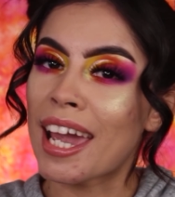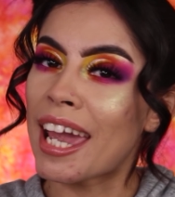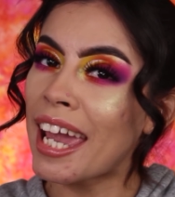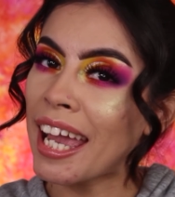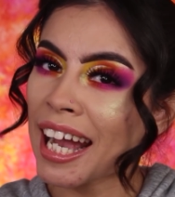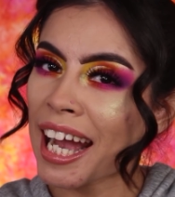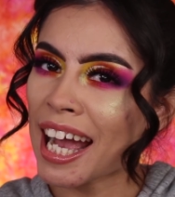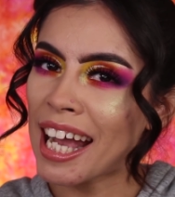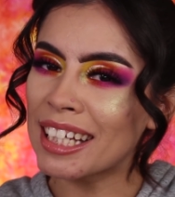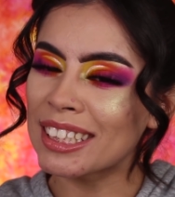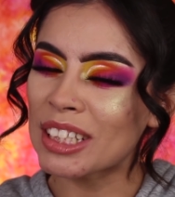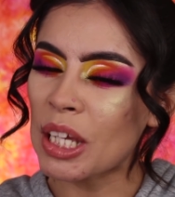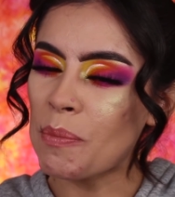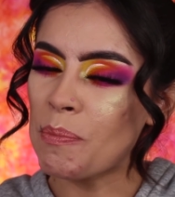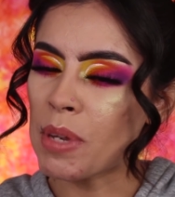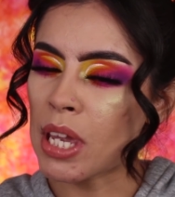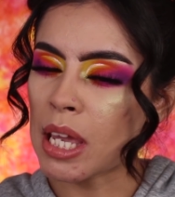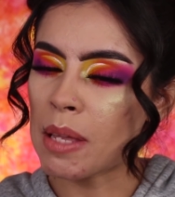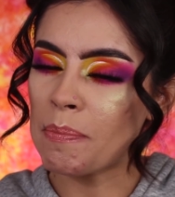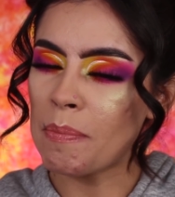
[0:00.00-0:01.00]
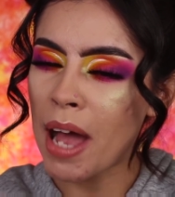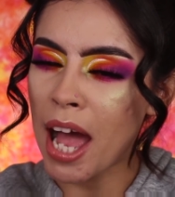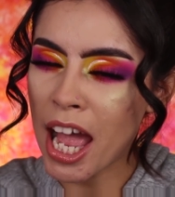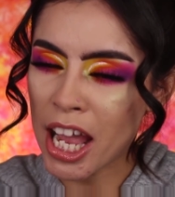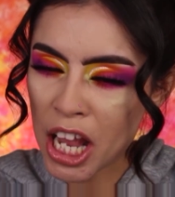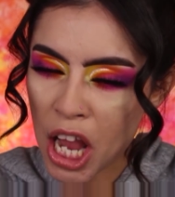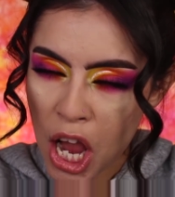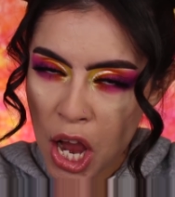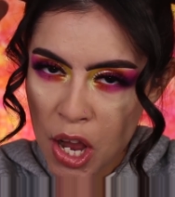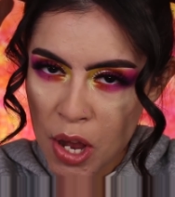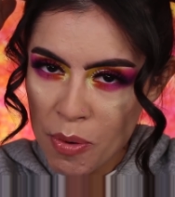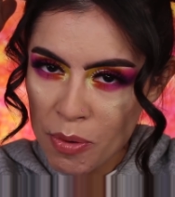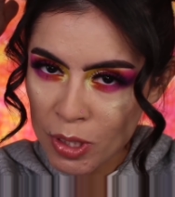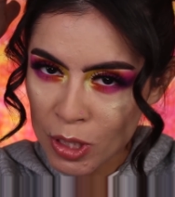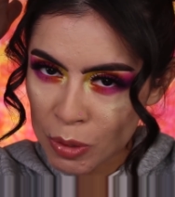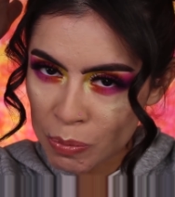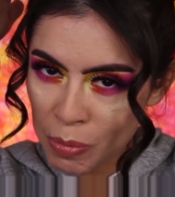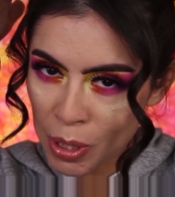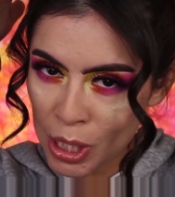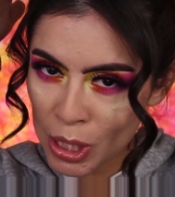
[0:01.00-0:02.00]
Hey guys, me and my
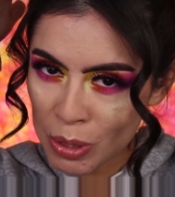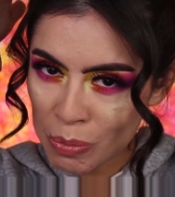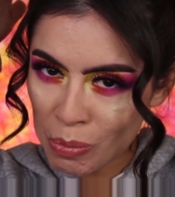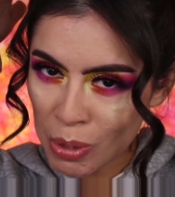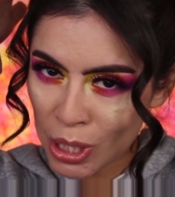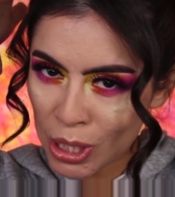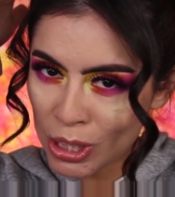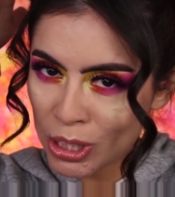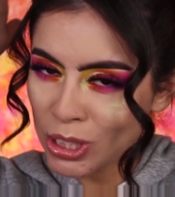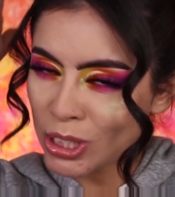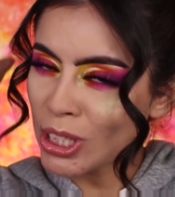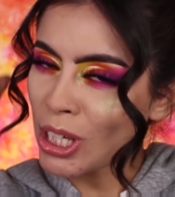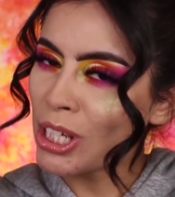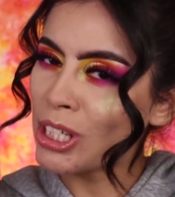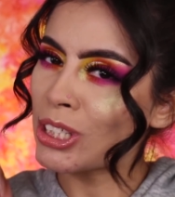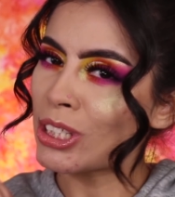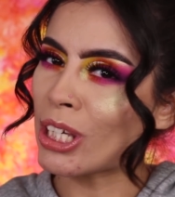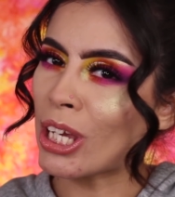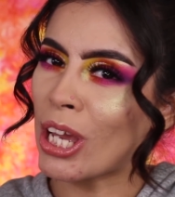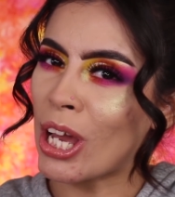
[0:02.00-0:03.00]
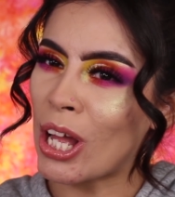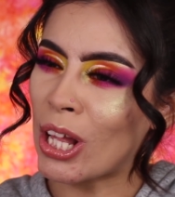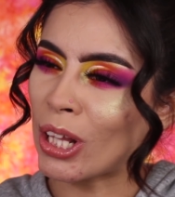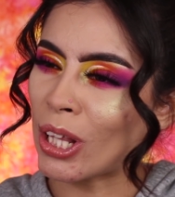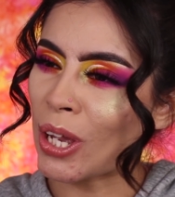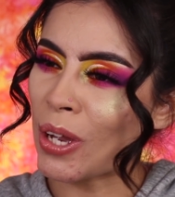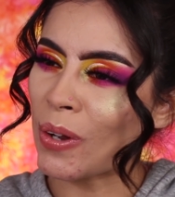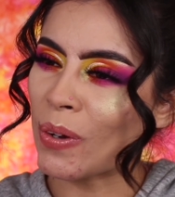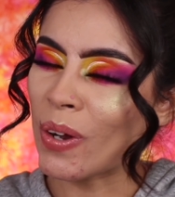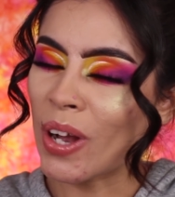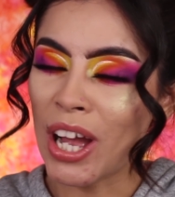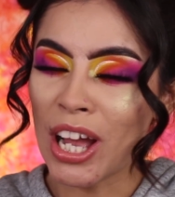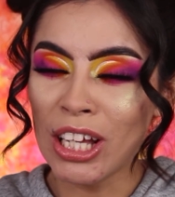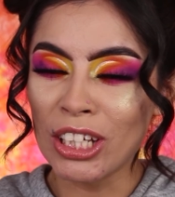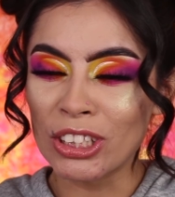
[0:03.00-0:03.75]
space buns say hello.